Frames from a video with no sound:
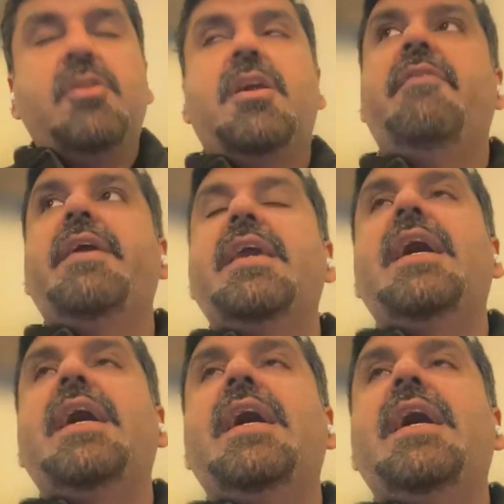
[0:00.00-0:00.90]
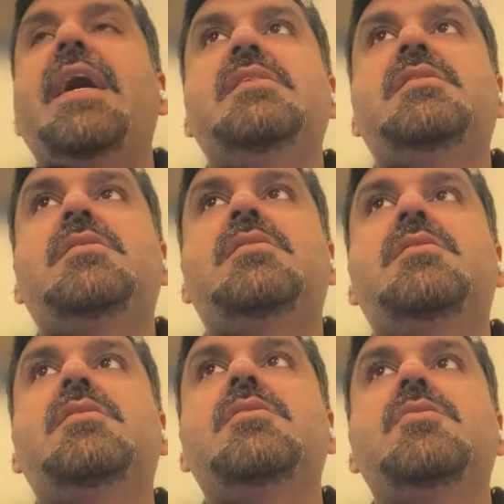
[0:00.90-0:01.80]
giving access
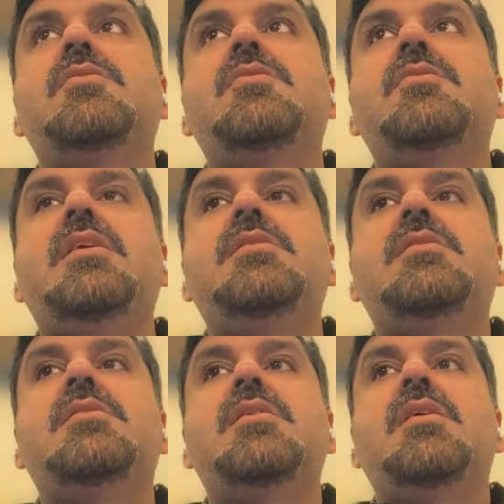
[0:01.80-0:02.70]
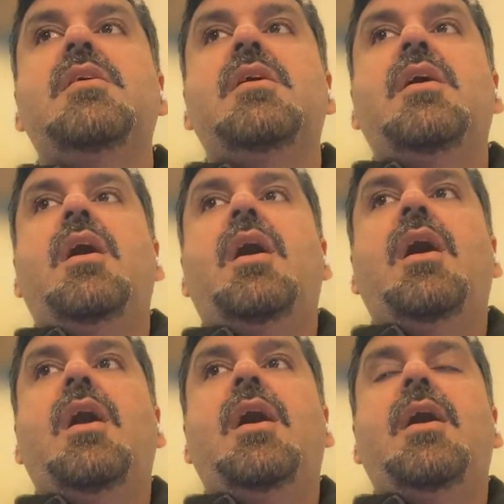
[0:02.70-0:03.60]
to these
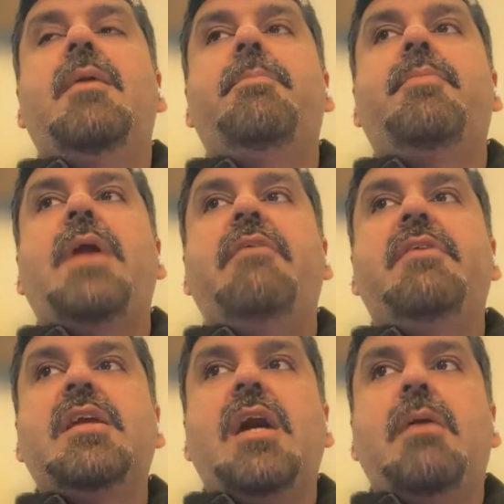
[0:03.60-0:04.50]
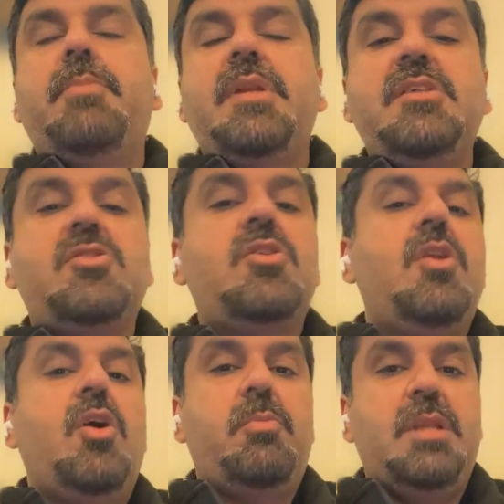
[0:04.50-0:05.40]
private companies
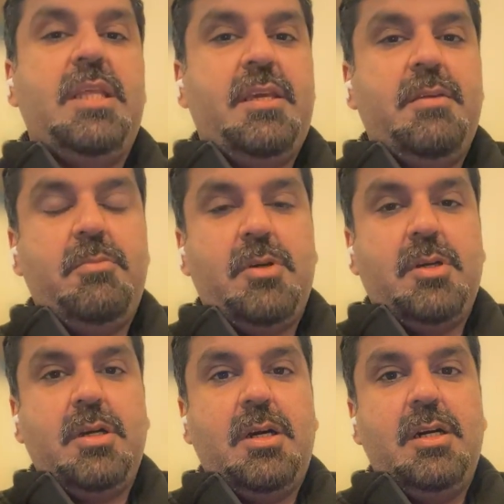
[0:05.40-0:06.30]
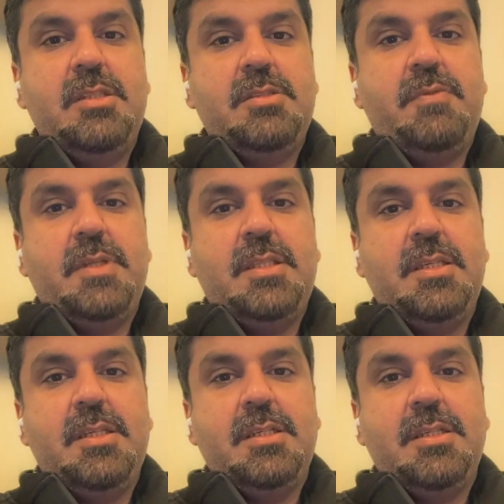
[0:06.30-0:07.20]
globally, because with
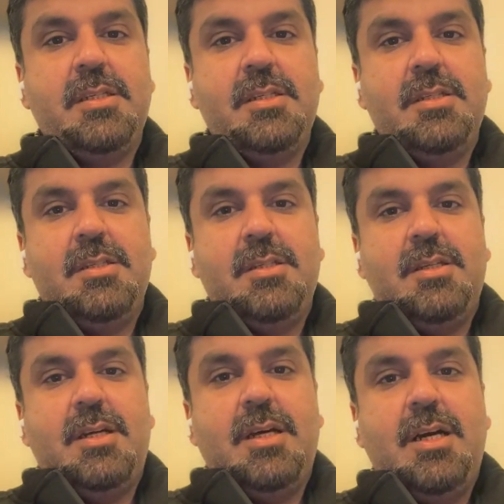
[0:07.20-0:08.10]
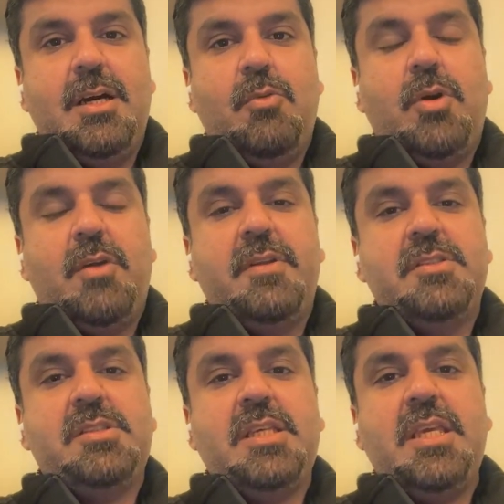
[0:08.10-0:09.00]
the what we're
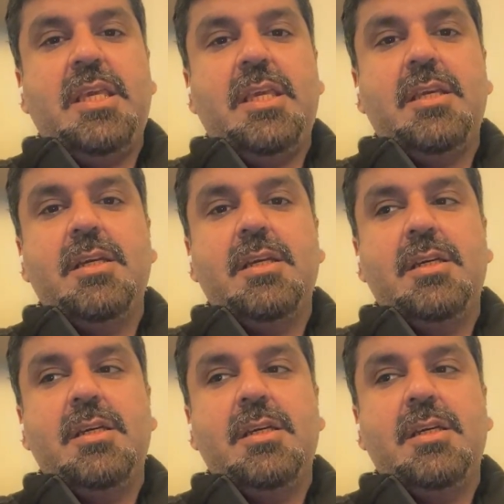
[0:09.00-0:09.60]
seeing